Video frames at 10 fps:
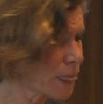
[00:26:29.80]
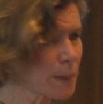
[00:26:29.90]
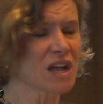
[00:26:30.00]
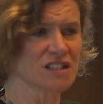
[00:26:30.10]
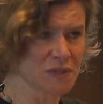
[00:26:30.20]

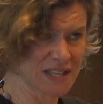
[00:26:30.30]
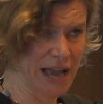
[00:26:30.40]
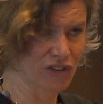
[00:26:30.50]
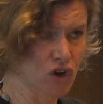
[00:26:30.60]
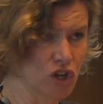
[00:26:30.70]
because it was the
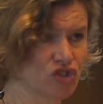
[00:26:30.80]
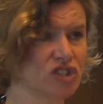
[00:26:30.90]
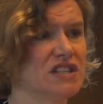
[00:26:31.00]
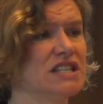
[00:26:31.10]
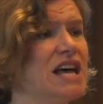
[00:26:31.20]
agricultural
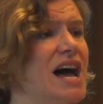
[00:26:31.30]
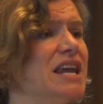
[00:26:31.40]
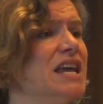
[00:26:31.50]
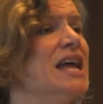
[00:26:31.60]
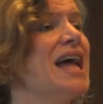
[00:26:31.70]

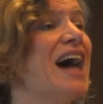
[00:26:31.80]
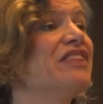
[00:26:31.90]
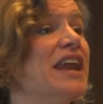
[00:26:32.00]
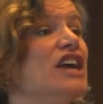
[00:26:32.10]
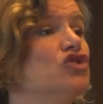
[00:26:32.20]
society, at
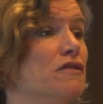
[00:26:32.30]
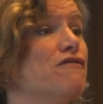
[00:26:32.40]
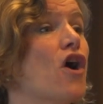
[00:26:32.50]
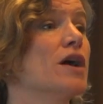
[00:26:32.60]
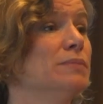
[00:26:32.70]
the nature of
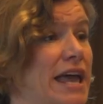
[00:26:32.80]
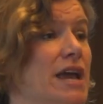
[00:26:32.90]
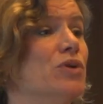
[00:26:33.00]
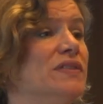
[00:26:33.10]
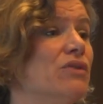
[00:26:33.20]
farm
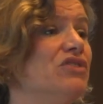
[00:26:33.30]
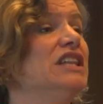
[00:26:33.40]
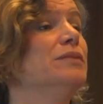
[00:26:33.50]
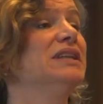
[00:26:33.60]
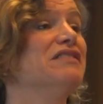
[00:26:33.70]
labor. And they
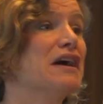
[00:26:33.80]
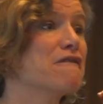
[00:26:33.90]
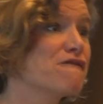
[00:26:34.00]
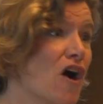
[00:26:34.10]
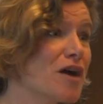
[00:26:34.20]
really believed that
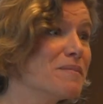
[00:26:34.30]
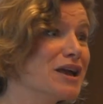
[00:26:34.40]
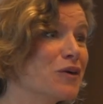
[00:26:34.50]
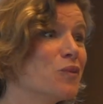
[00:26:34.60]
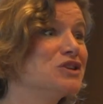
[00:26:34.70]

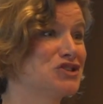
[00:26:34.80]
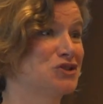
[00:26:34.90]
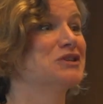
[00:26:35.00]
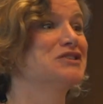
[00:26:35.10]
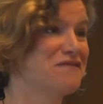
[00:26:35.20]
farming was the
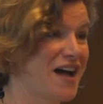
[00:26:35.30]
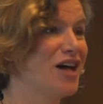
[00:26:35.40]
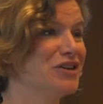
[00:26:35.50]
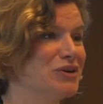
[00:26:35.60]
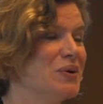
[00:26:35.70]
source of
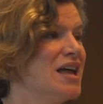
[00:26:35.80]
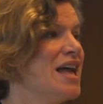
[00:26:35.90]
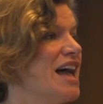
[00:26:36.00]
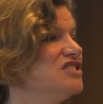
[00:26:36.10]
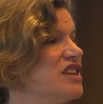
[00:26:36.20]
value. And